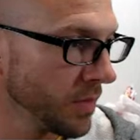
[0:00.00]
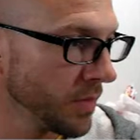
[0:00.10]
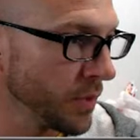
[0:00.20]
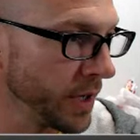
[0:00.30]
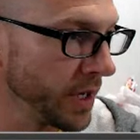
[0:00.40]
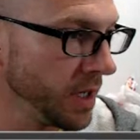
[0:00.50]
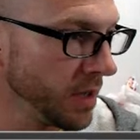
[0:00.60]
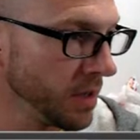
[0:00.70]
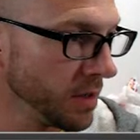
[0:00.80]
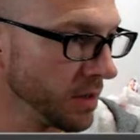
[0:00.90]
3,
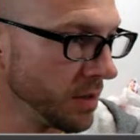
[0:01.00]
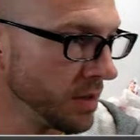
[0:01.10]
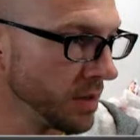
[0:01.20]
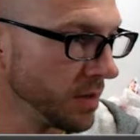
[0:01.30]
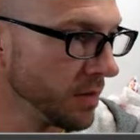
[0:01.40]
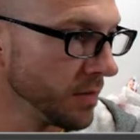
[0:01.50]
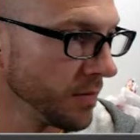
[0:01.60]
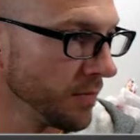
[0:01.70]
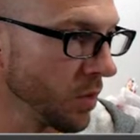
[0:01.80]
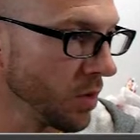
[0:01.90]

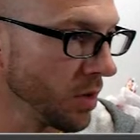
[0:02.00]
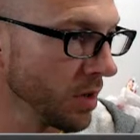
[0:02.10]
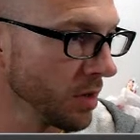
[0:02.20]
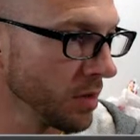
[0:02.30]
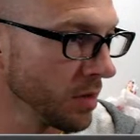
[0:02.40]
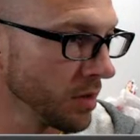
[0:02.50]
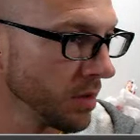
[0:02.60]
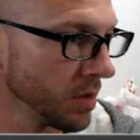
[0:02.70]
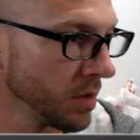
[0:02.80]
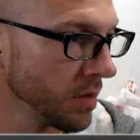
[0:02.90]
4,
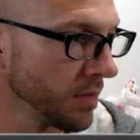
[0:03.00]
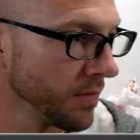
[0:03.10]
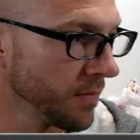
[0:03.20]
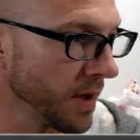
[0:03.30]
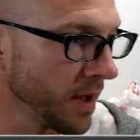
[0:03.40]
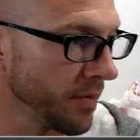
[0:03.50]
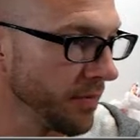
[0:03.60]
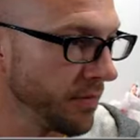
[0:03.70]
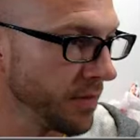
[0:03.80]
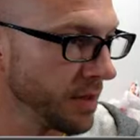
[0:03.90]
5,
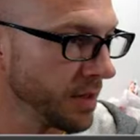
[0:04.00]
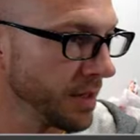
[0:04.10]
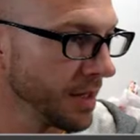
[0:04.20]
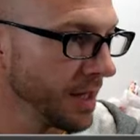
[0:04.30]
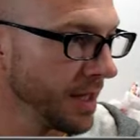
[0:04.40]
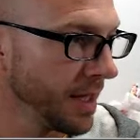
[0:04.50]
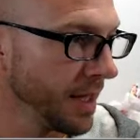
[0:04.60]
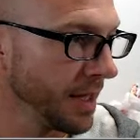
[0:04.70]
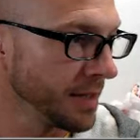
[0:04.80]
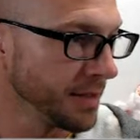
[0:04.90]

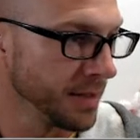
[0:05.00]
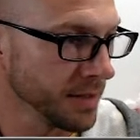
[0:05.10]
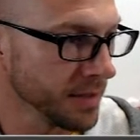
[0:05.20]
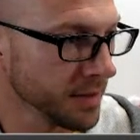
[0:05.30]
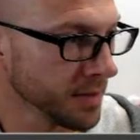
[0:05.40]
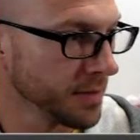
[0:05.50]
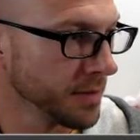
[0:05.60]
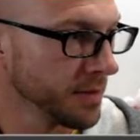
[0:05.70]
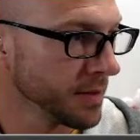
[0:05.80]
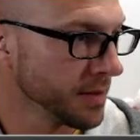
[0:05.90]
and 6.
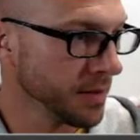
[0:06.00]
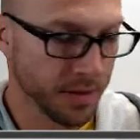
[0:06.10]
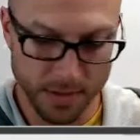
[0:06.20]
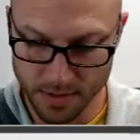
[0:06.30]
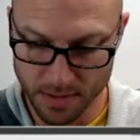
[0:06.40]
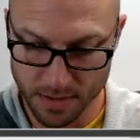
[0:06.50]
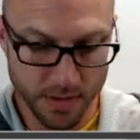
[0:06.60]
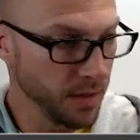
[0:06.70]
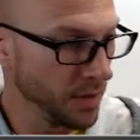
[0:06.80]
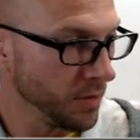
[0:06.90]
Here
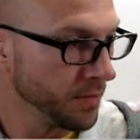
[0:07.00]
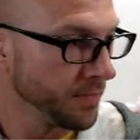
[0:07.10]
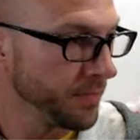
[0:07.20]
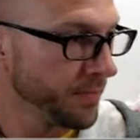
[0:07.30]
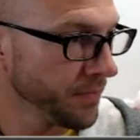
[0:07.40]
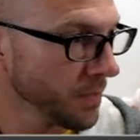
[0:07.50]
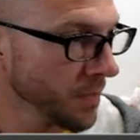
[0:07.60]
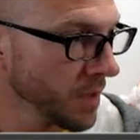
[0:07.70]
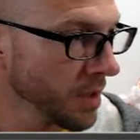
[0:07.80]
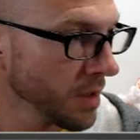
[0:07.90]
we go.
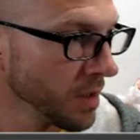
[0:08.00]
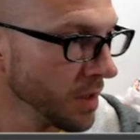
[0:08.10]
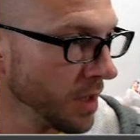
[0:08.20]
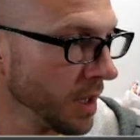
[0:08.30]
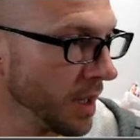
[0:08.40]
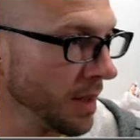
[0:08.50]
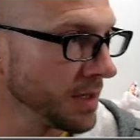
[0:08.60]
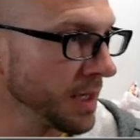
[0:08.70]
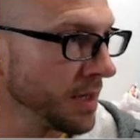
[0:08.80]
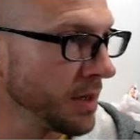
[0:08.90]

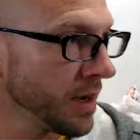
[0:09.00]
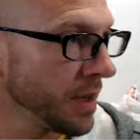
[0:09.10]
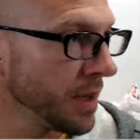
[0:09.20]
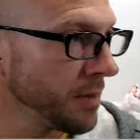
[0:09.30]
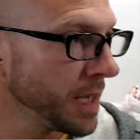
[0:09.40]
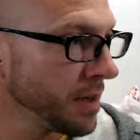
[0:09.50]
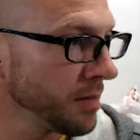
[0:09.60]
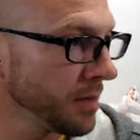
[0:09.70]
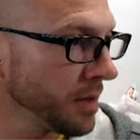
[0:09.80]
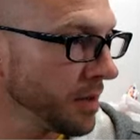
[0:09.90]
Alexander on
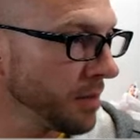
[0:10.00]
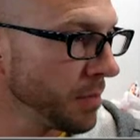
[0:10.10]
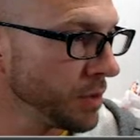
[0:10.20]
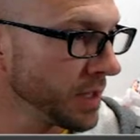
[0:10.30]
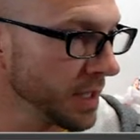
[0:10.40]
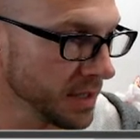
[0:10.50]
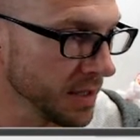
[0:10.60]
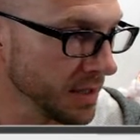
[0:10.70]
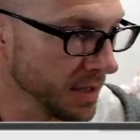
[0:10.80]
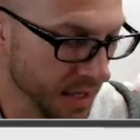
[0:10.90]
bottom. Bo Sox
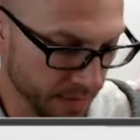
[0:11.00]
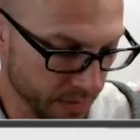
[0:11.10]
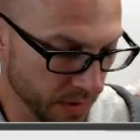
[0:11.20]
on top.